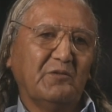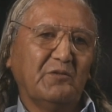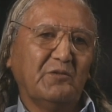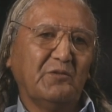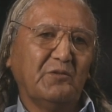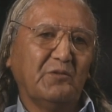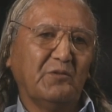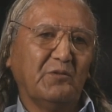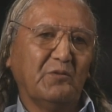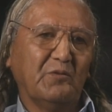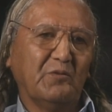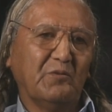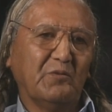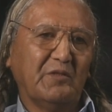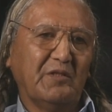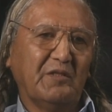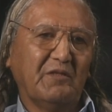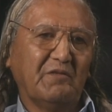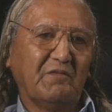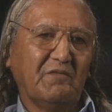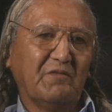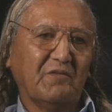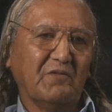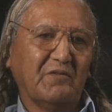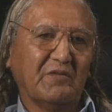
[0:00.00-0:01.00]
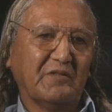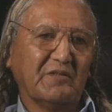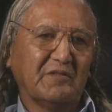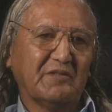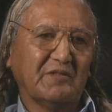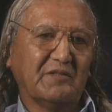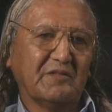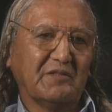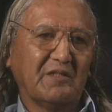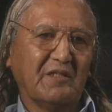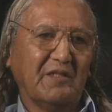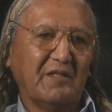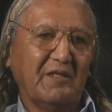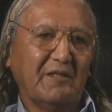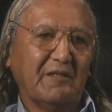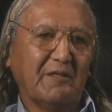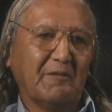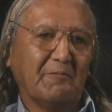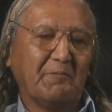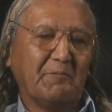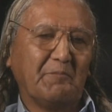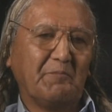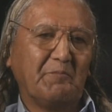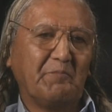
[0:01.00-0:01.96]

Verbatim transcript: to influence this cleanup.